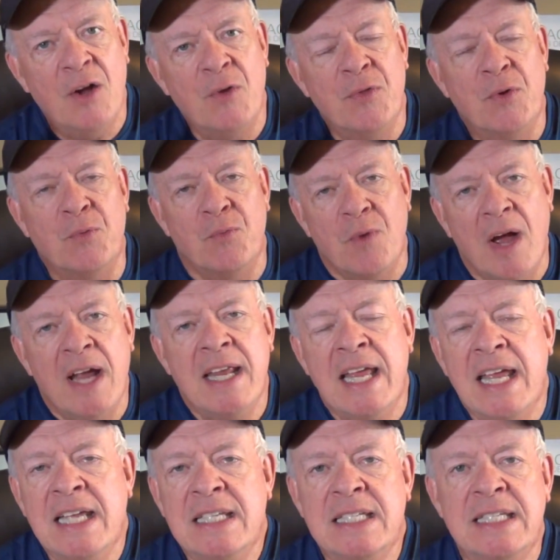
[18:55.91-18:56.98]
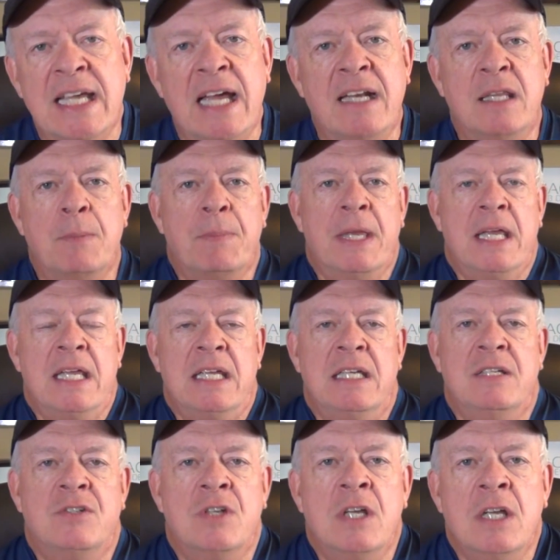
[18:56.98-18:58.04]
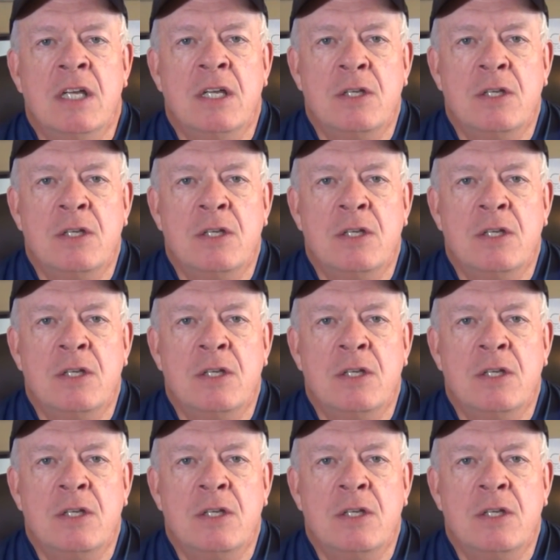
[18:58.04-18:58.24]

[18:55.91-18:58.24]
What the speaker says: On the right-hand side of the page,